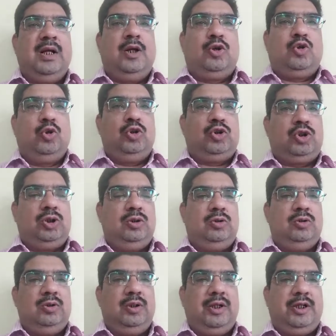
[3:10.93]
Tools,
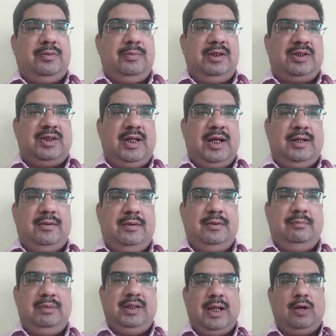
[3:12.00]
it means that
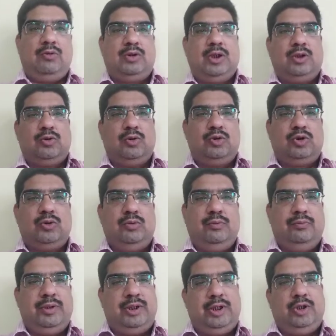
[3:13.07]
without the tools,
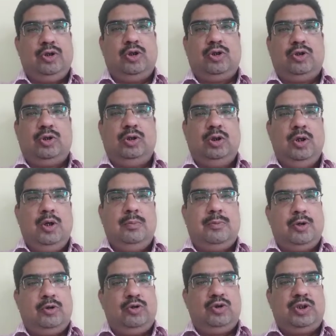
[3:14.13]
we did not
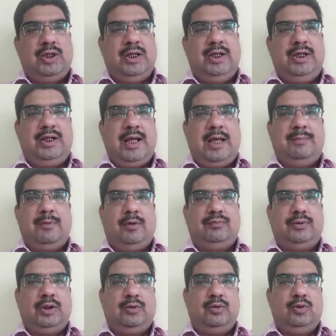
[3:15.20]
produce any type
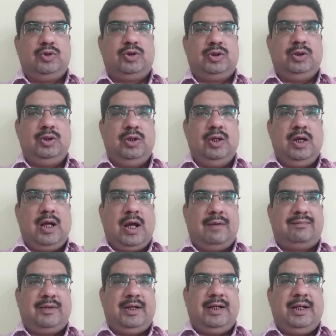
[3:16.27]
of the goods.
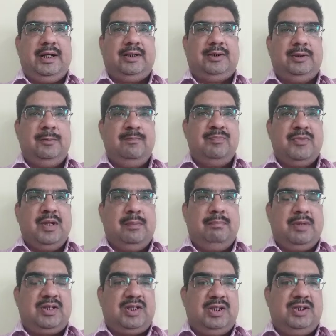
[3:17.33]
After that,
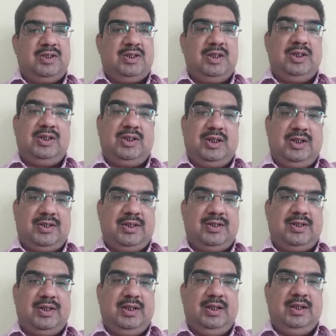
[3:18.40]
machines is
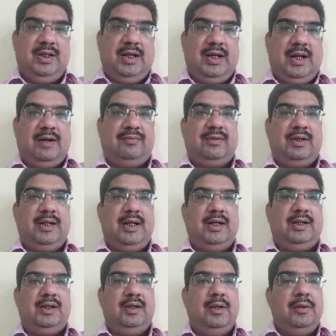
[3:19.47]
necessary, and after
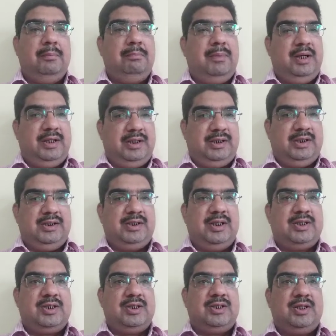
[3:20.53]
that, building is
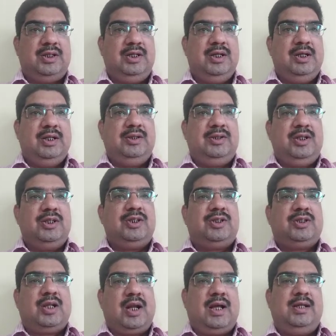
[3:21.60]
necessary.
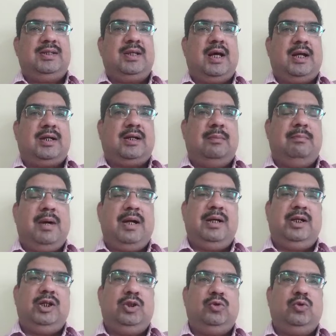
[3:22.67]
These thrice are
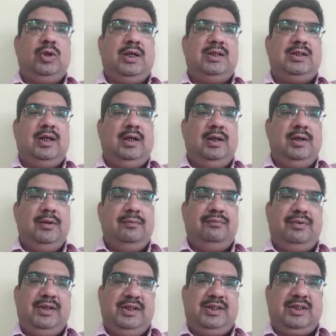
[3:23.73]
combinedly known as the
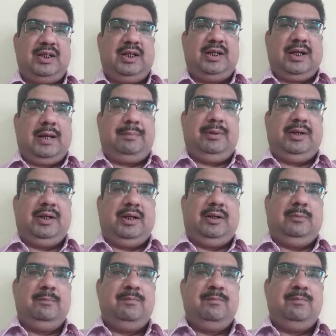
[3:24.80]
physical capital,